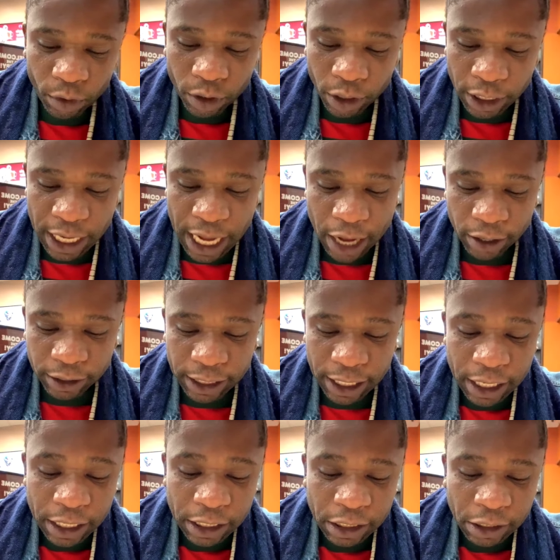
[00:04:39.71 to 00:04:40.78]
you know,
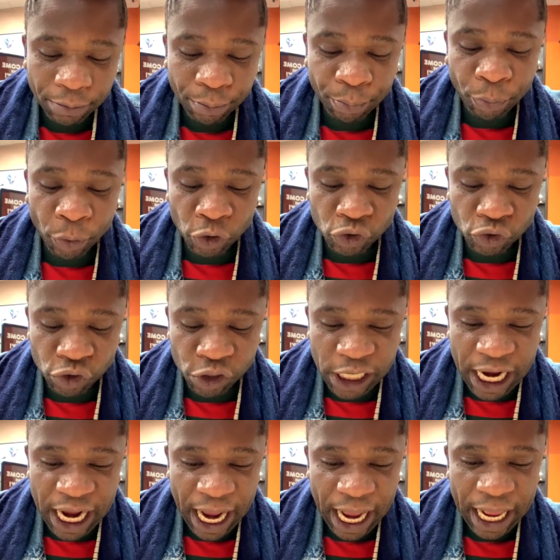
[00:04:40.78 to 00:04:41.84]
post it, I
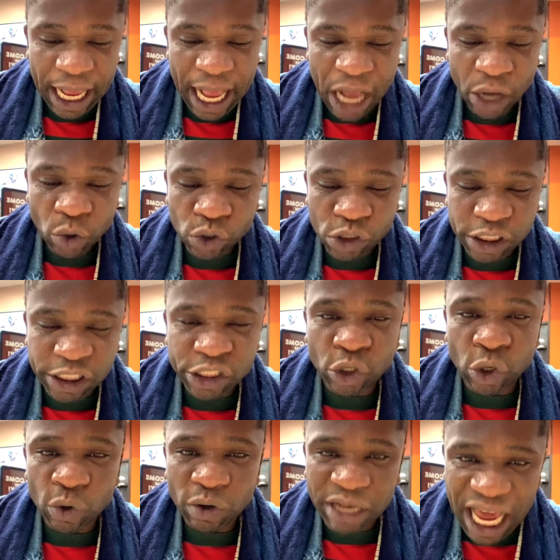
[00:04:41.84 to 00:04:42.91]
go still
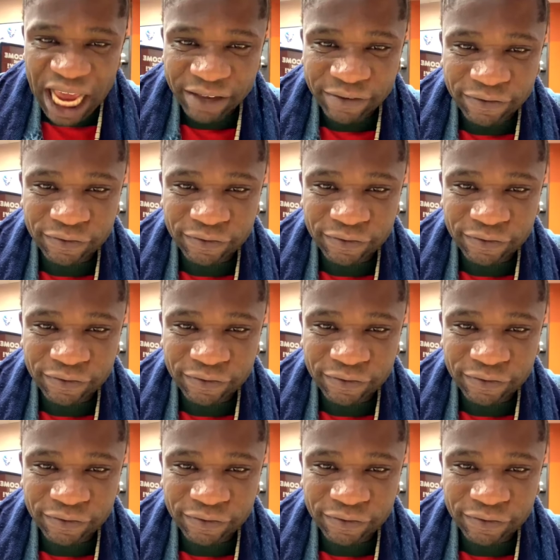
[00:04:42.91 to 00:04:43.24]
go live